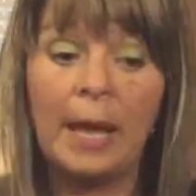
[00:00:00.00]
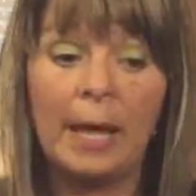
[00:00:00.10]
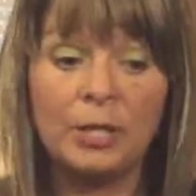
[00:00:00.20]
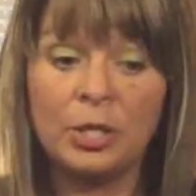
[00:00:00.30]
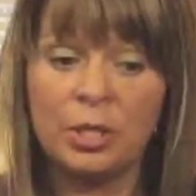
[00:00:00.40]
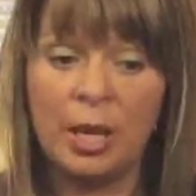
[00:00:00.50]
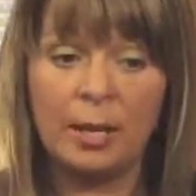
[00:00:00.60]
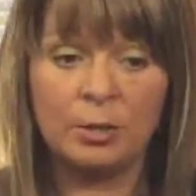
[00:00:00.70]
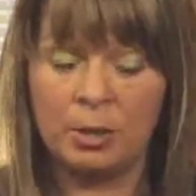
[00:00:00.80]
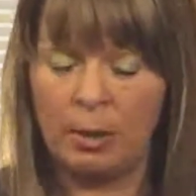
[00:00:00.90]
It's
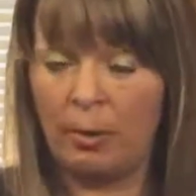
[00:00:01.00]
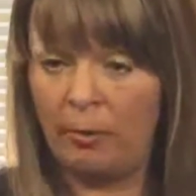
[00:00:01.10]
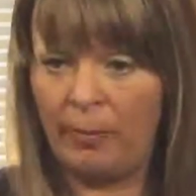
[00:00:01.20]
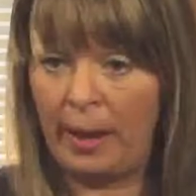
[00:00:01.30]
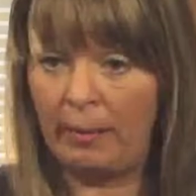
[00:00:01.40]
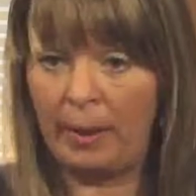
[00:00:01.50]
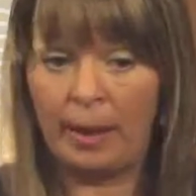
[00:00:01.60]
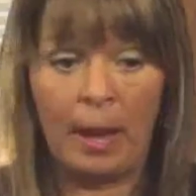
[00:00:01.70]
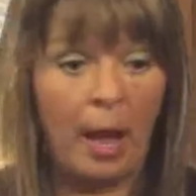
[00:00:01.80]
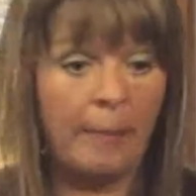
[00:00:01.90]
changed our whole
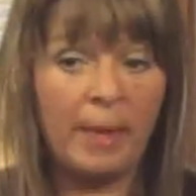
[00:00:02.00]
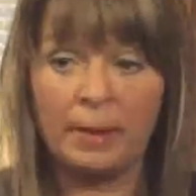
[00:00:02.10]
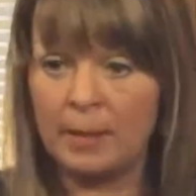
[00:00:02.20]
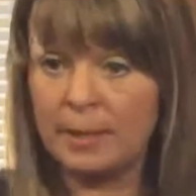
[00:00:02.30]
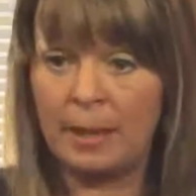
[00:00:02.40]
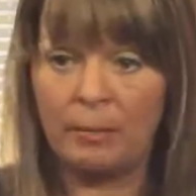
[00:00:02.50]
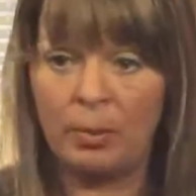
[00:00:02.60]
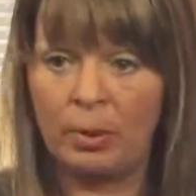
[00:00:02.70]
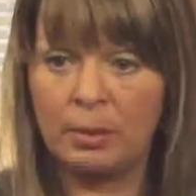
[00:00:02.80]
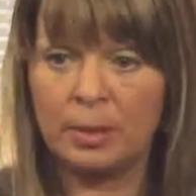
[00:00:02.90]
family. I'm not the same
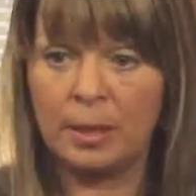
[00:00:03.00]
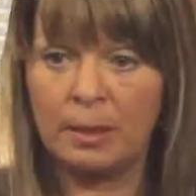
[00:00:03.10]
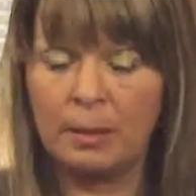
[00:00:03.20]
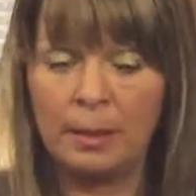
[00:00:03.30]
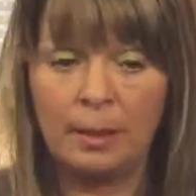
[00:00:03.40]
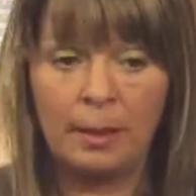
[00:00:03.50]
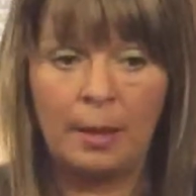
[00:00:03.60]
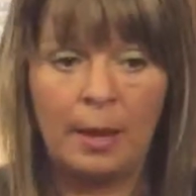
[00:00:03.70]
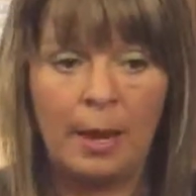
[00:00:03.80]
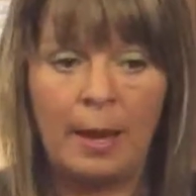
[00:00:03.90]
person.
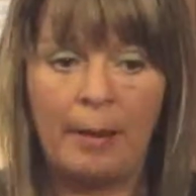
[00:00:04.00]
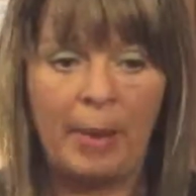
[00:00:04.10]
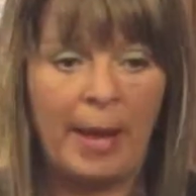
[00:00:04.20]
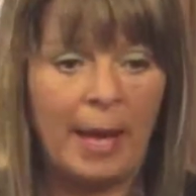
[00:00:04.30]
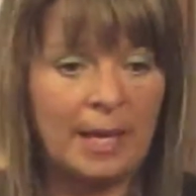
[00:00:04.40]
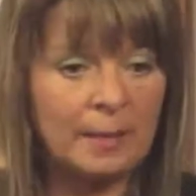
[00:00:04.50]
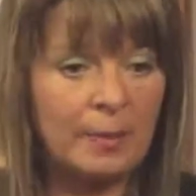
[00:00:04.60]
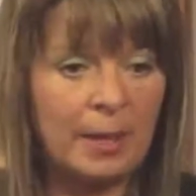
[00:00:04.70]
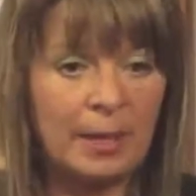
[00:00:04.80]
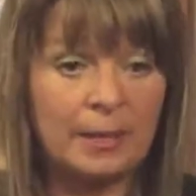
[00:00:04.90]
My
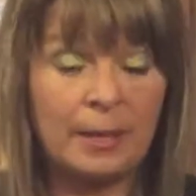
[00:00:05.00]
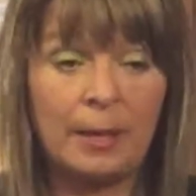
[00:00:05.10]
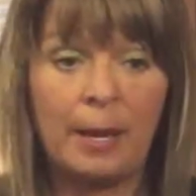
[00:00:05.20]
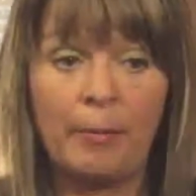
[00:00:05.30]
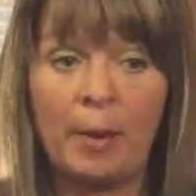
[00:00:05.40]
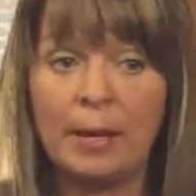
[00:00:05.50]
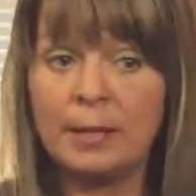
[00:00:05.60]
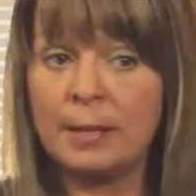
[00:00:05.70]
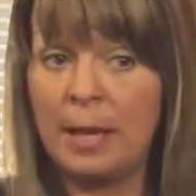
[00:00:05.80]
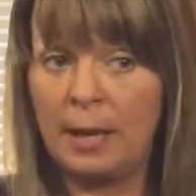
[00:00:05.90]
husband isn't, and my
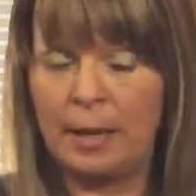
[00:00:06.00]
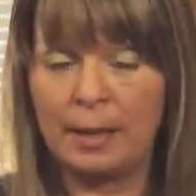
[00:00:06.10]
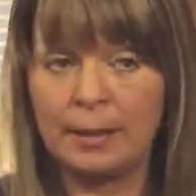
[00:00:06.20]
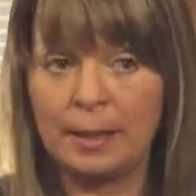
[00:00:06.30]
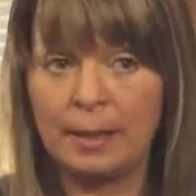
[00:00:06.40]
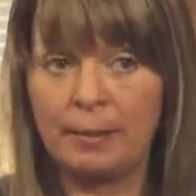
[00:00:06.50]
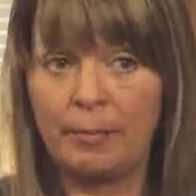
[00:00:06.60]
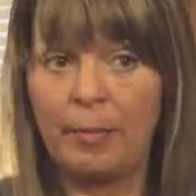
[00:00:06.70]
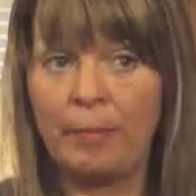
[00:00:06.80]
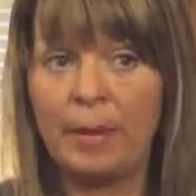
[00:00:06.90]
son isn't.
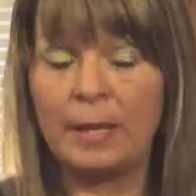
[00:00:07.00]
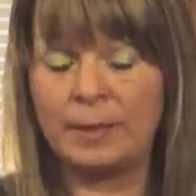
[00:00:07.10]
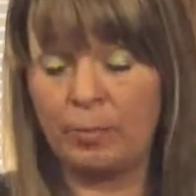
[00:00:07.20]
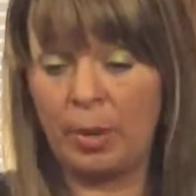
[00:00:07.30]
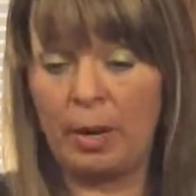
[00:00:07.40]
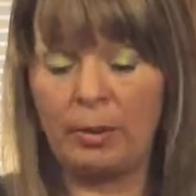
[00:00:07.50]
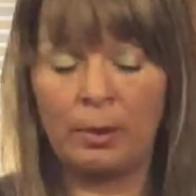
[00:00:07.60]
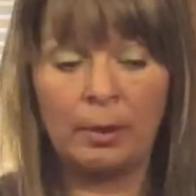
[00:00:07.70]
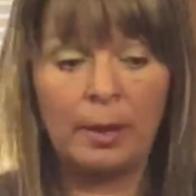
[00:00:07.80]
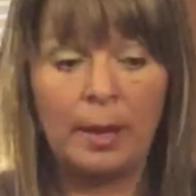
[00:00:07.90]
His
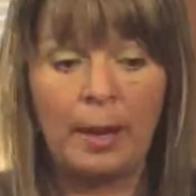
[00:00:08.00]
brother.